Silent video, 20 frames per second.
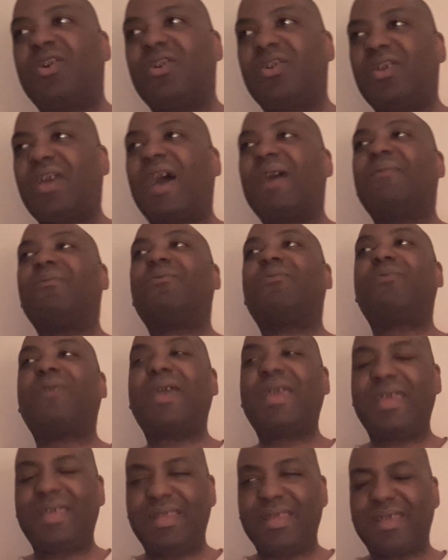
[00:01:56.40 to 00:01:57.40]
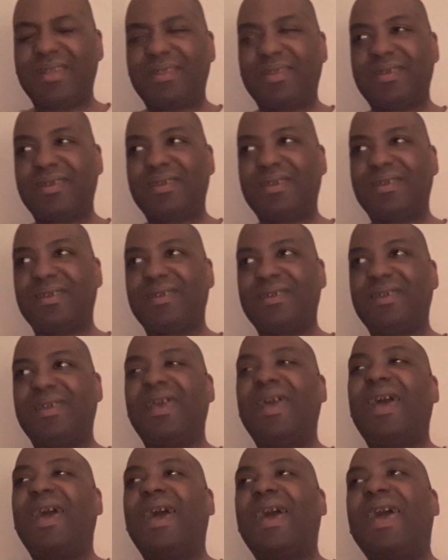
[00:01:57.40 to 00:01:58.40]
got raided
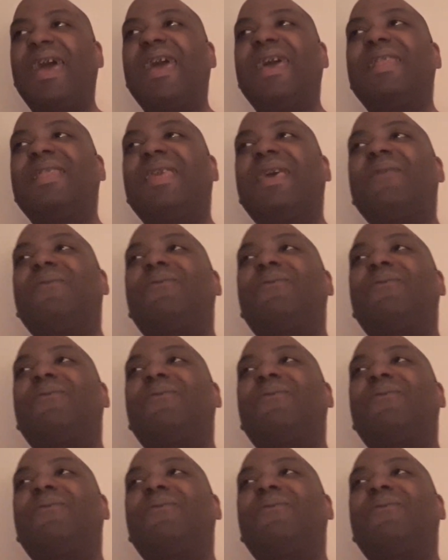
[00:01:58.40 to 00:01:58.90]
and they